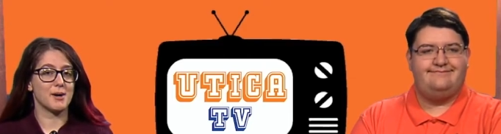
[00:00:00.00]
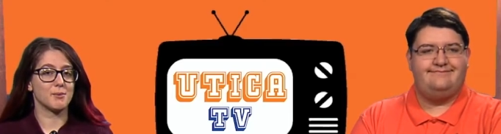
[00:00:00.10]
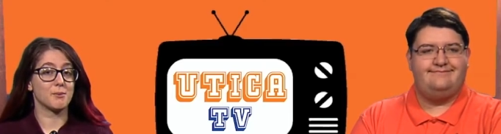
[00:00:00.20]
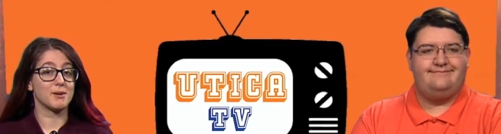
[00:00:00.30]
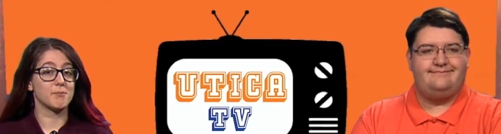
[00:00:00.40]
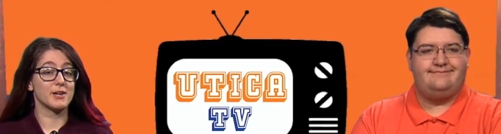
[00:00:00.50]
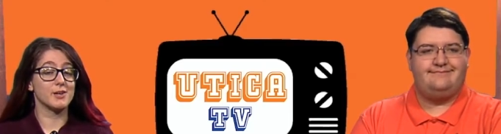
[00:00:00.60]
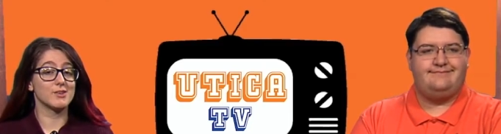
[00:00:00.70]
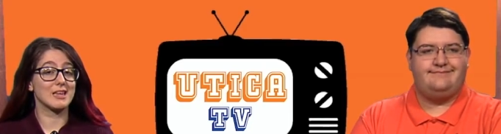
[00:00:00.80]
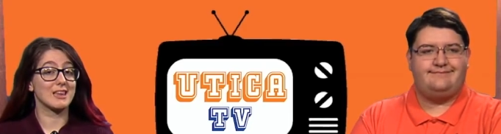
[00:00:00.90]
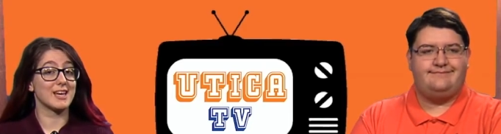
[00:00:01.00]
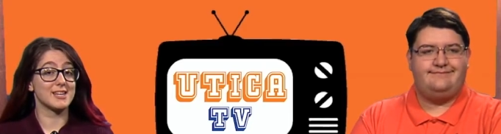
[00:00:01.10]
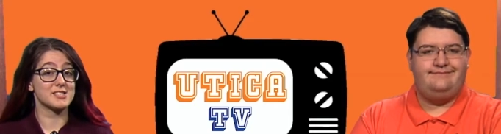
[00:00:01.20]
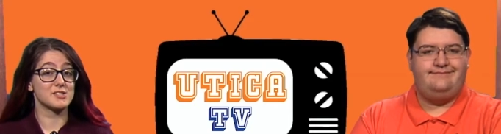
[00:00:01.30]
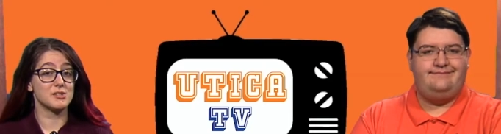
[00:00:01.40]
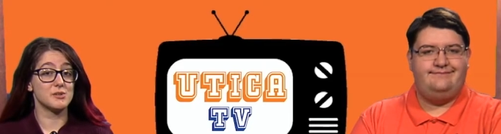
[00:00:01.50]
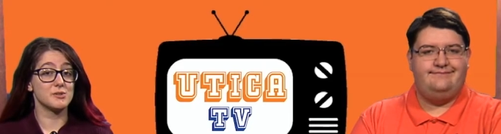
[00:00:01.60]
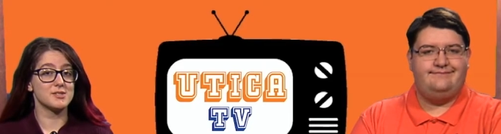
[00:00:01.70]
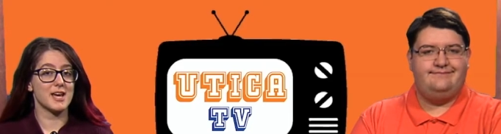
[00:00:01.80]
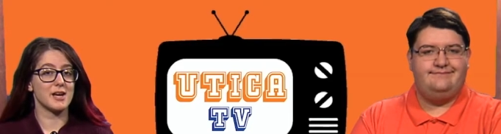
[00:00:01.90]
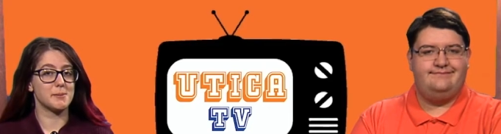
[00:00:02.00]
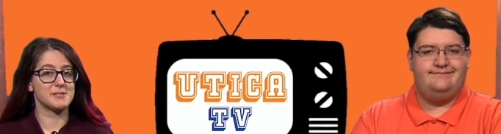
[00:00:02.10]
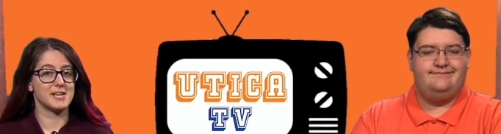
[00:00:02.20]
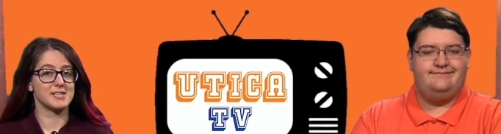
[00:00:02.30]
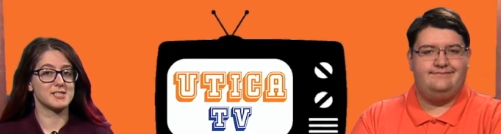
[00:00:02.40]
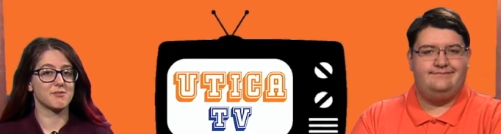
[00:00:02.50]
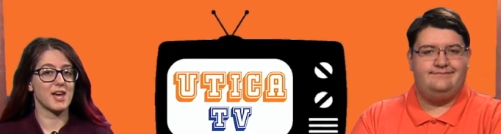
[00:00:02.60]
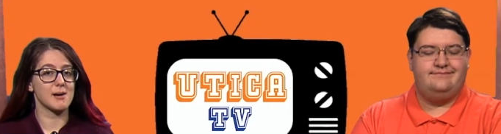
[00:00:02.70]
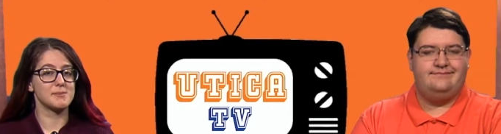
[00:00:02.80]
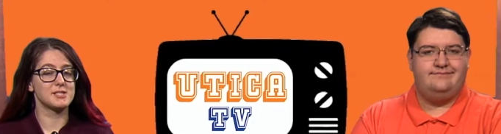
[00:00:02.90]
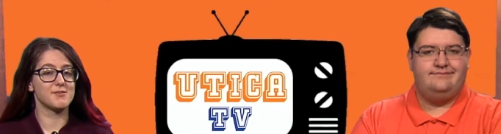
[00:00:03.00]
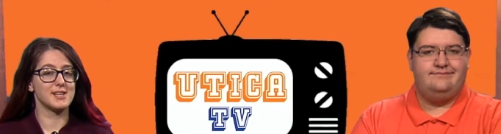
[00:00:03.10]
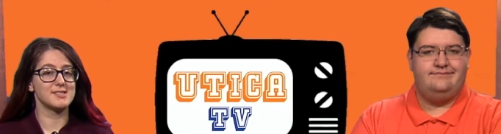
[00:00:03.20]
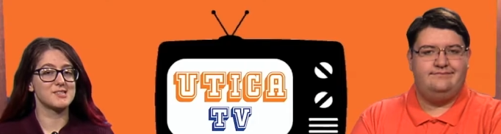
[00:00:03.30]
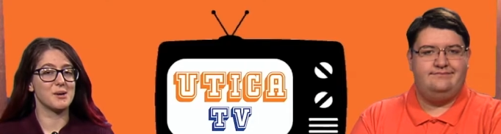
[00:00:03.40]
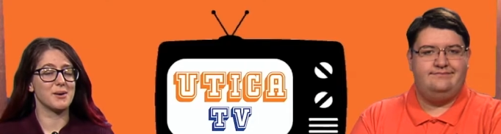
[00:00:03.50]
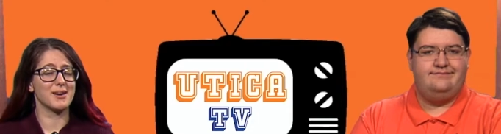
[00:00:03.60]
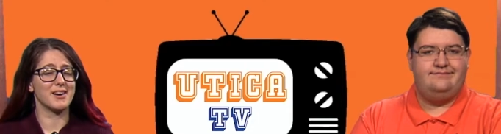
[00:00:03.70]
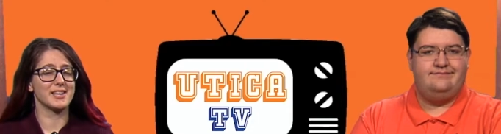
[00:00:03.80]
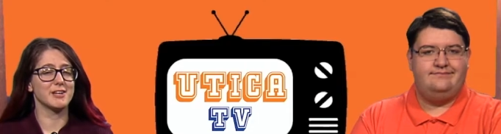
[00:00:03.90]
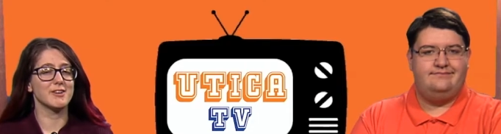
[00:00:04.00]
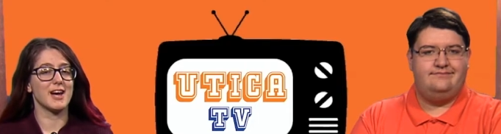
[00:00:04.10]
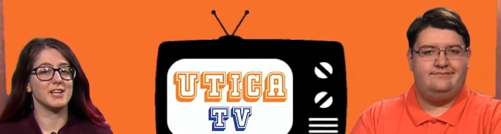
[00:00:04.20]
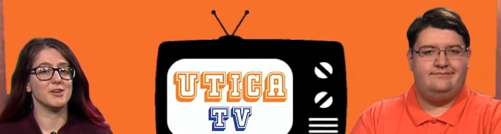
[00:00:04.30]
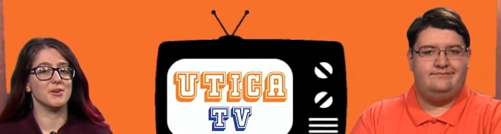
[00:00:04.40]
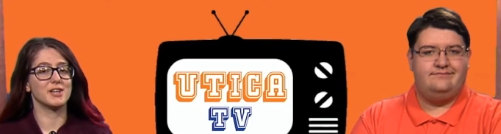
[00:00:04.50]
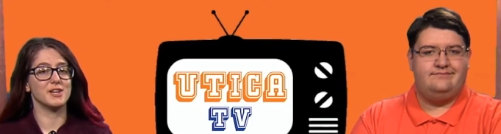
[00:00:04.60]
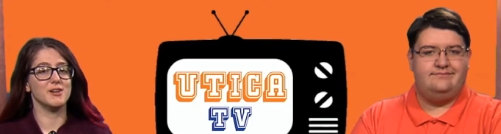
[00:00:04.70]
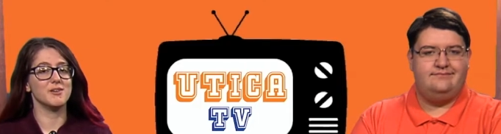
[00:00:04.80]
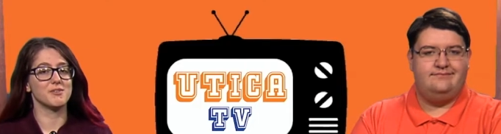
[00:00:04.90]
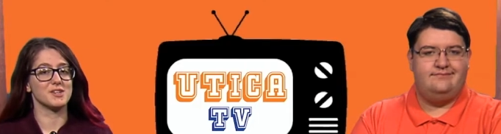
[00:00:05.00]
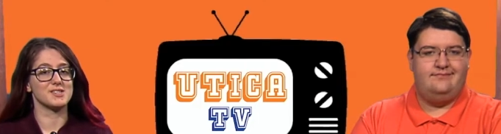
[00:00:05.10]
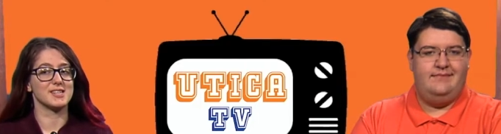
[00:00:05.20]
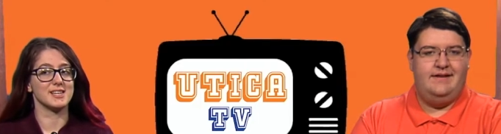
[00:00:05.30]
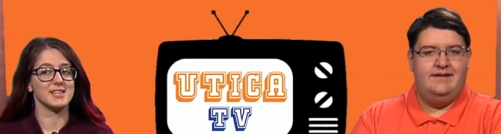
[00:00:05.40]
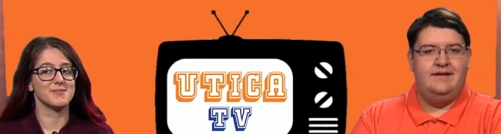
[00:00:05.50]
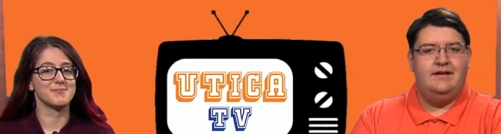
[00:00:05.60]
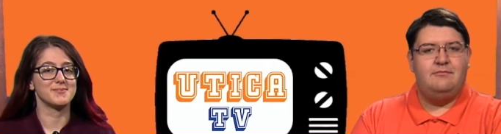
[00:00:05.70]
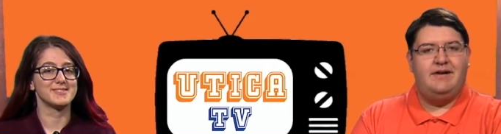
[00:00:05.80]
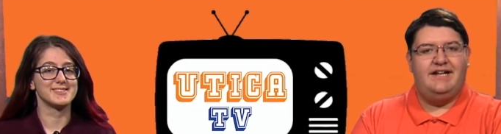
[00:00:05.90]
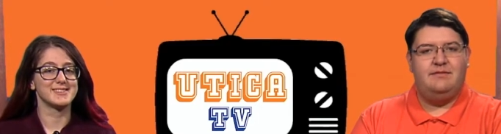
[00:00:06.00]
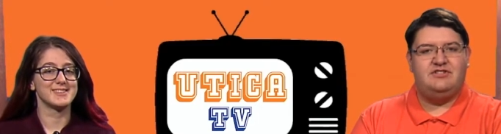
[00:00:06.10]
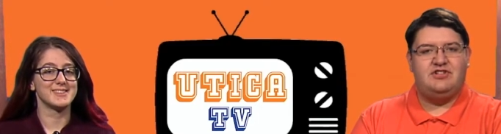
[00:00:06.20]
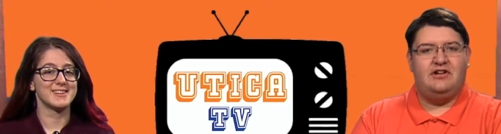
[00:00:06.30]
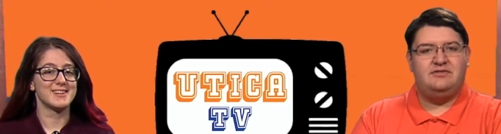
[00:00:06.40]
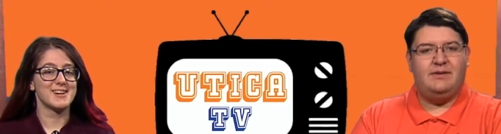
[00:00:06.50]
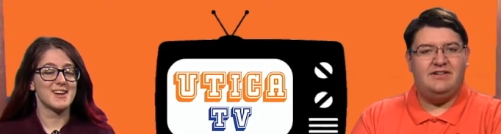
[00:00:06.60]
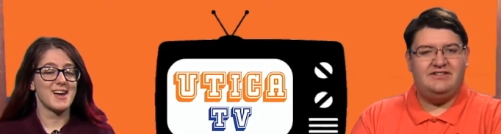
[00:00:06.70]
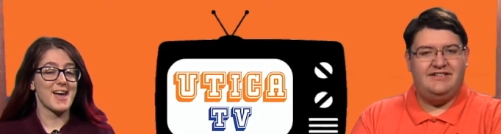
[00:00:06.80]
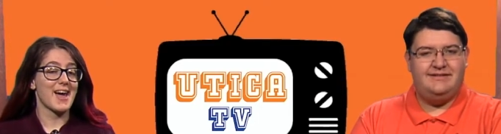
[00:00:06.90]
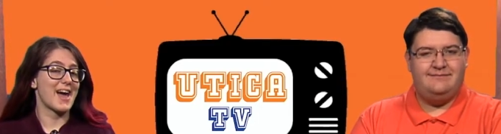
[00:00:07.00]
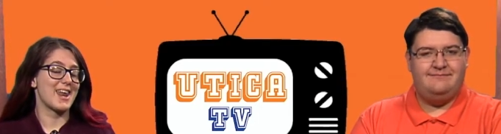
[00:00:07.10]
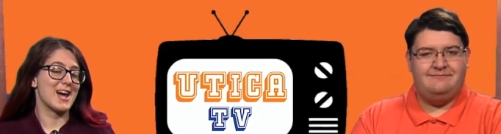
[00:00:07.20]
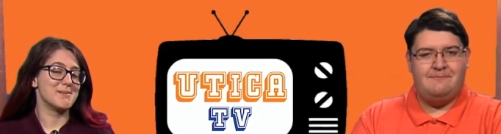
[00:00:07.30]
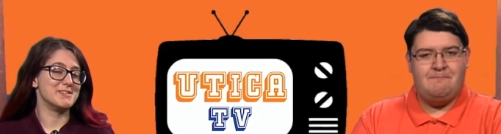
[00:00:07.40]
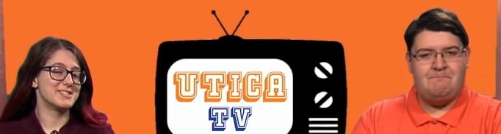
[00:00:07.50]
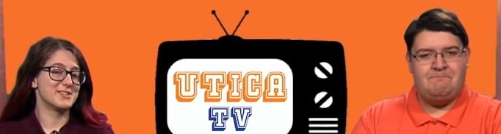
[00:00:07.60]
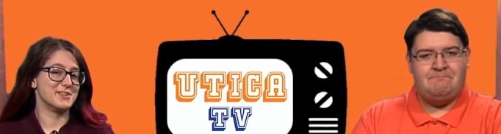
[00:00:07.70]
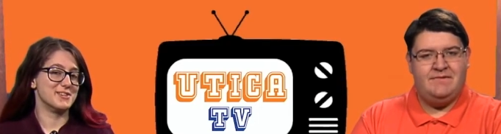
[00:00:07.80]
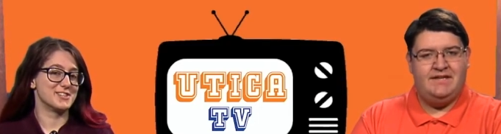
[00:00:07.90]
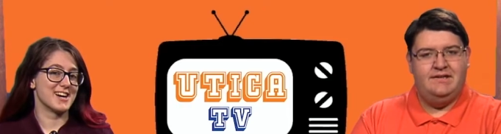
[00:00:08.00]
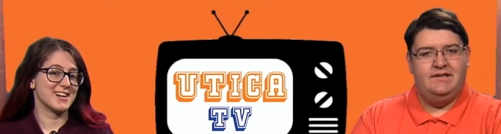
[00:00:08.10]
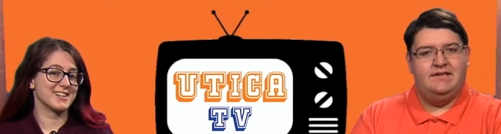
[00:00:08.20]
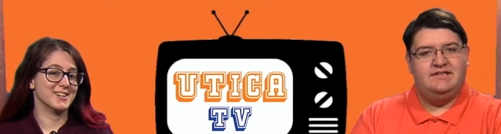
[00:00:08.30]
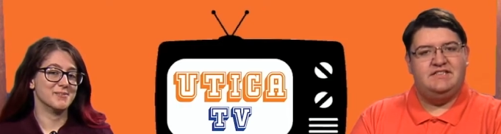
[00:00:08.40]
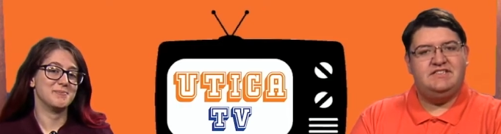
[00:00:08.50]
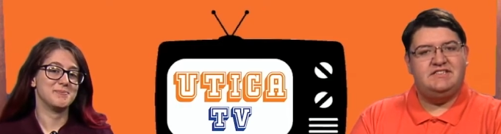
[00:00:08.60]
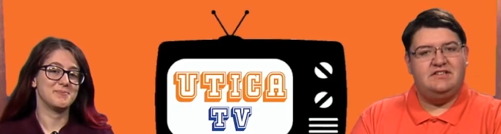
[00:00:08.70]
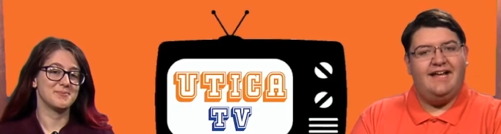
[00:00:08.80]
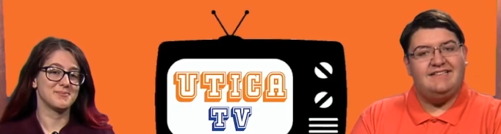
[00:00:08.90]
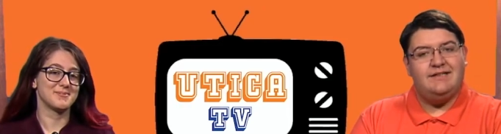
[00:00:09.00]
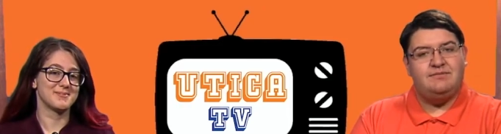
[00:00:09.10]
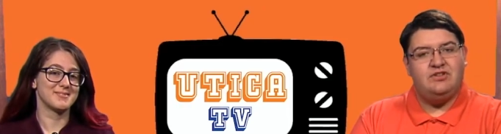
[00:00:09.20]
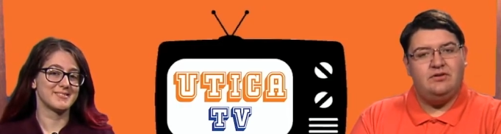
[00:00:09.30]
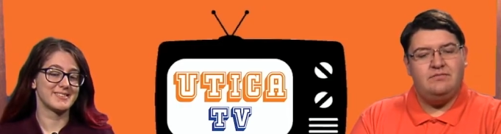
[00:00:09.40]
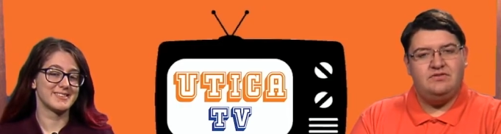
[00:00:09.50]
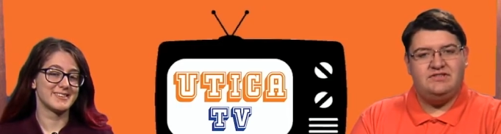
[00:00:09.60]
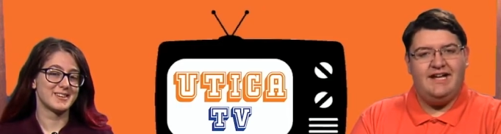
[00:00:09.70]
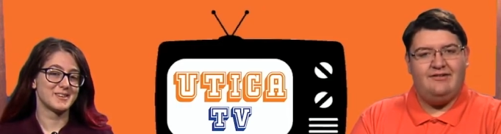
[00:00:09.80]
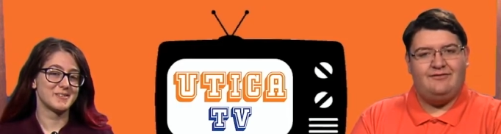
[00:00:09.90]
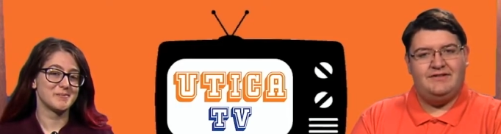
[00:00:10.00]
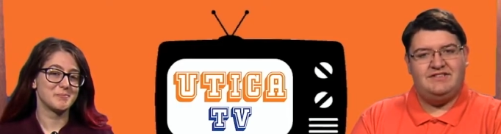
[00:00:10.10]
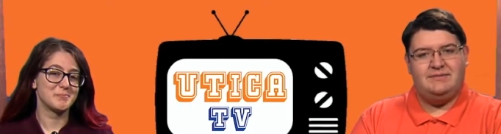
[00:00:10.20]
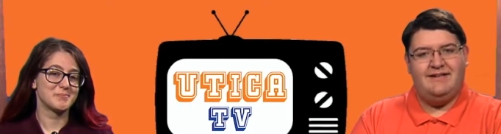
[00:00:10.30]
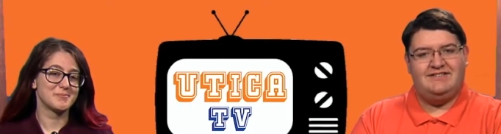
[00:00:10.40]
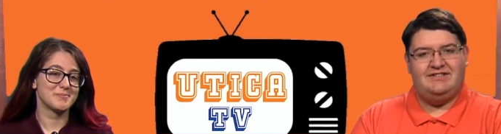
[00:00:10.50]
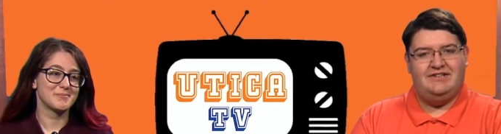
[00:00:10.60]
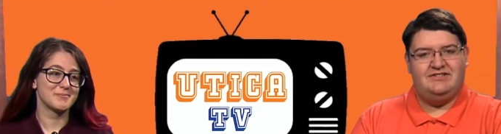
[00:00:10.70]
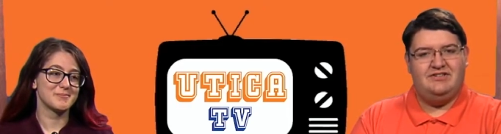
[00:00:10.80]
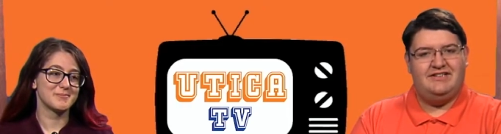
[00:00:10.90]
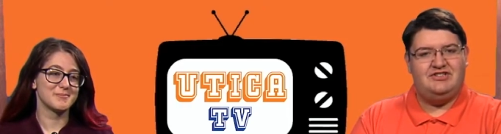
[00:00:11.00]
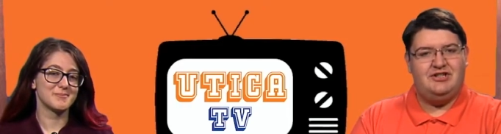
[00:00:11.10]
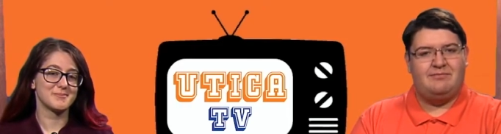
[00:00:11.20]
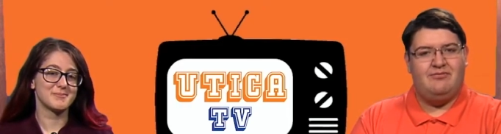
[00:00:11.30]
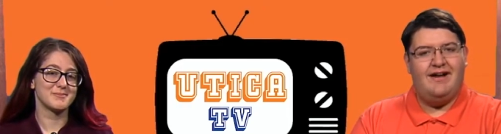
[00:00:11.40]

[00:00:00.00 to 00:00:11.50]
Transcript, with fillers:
Speaker 1: where we bring you the latest news and updates of campus events going on here at Utica University.
Speaker 2: My name is Charles Buckley.
Speaker 1: And I'm Issa Hujak.
Speaker 2: This is the last episode of Moose Now for the semester, so let's jump right